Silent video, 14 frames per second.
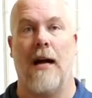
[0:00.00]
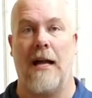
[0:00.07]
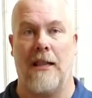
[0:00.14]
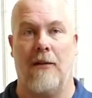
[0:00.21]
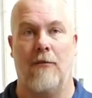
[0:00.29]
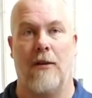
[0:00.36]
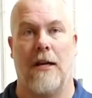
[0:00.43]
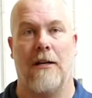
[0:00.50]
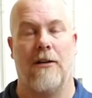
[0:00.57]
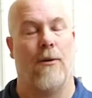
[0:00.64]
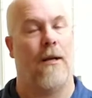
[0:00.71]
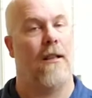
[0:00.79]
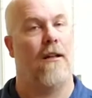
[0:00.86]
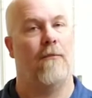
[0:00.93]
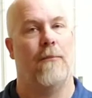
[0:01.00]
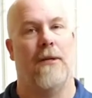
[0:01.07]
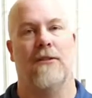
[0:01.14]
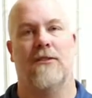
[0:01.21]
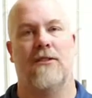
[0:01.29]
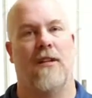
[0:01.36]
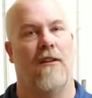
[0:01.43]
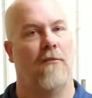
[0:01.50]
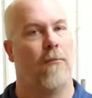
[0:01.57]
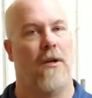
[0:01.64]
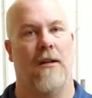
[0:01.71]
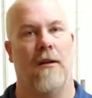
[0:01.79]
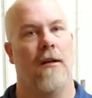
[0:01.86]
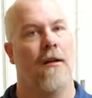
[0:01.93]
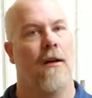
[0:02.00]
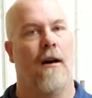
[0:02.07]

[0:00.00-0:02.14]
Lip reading: I love what I do. I love building stuff, but